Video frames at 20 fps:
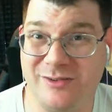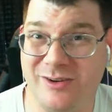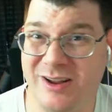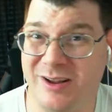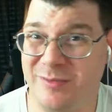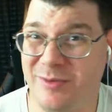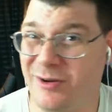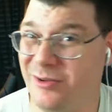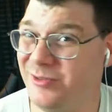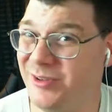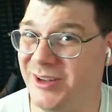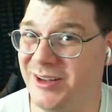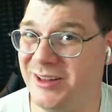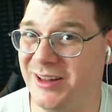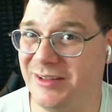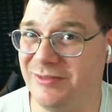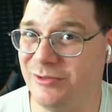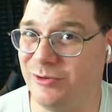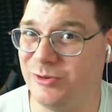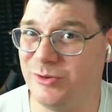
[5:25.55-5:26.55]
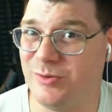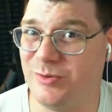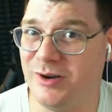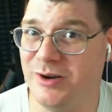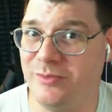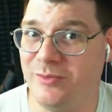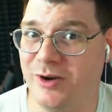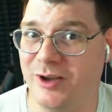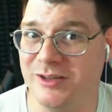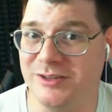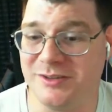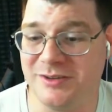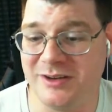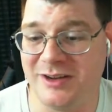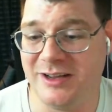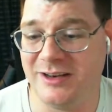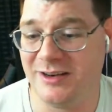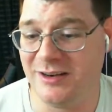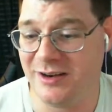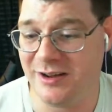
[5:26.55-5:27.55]
I am only level 21, so I
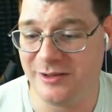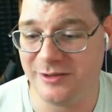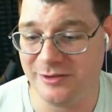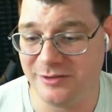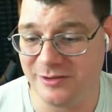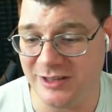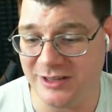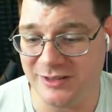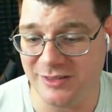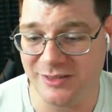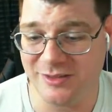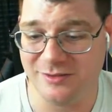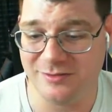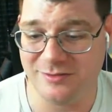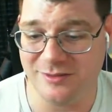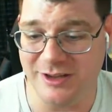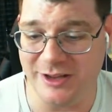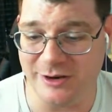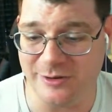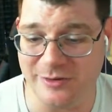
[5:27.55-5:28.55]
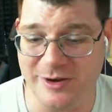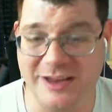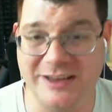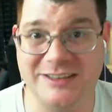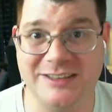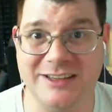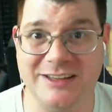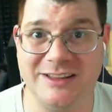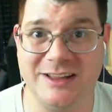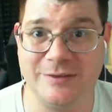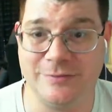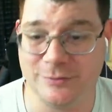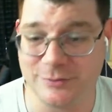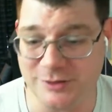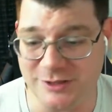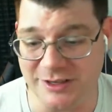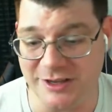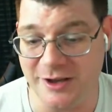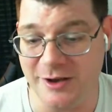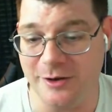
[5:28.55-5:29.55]
got another, like, you know, 19 levels
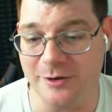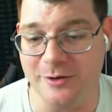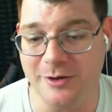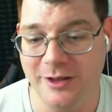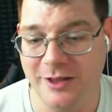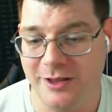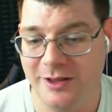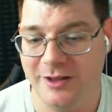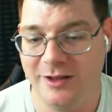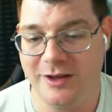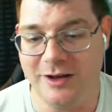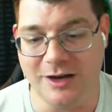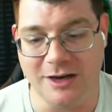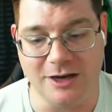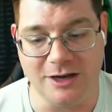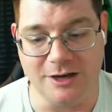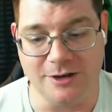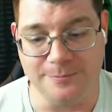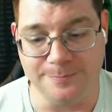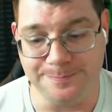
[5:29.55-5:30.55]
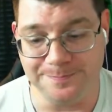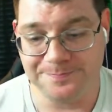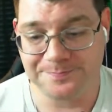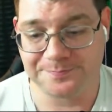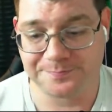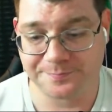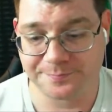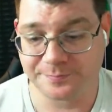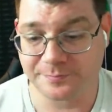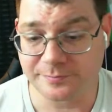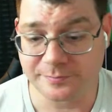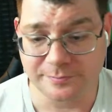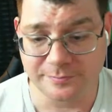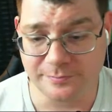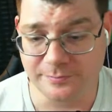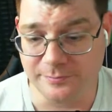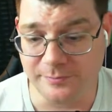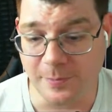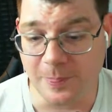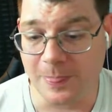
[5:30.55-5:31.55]
to go. Um,
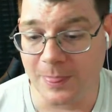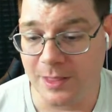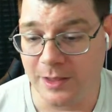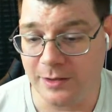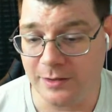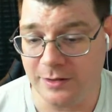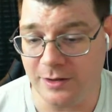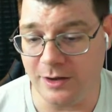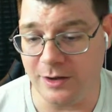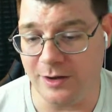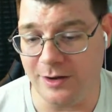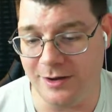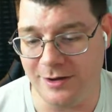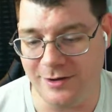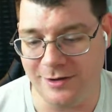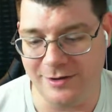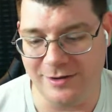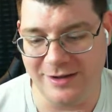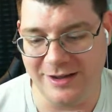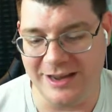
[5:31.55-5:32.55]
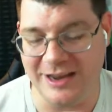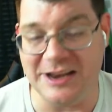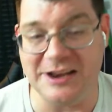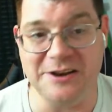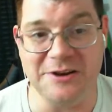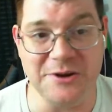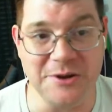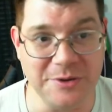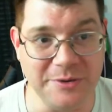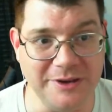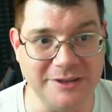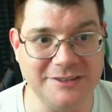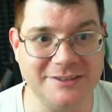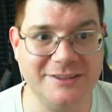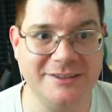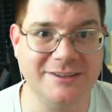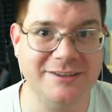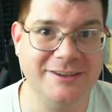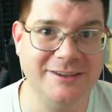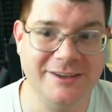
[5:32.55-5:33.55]
Oh, I knew it.
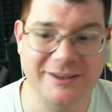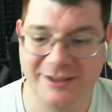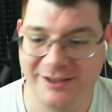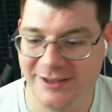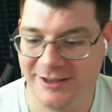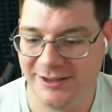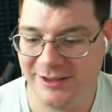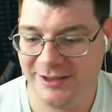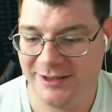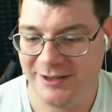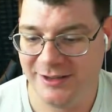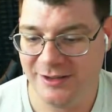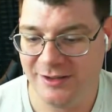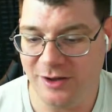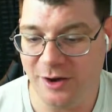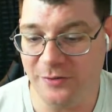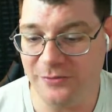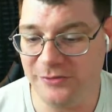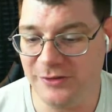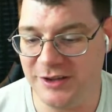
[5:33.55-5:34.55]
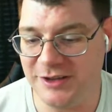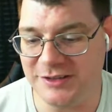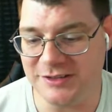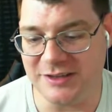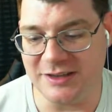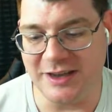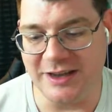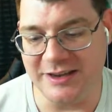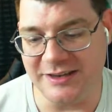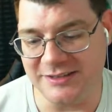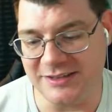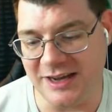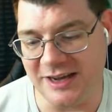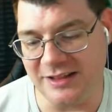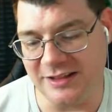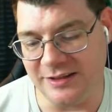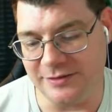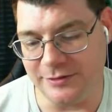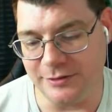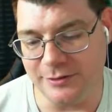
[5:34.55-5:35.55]
Hopefully he's, he's high
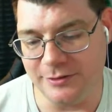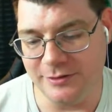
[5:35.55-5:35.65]
level.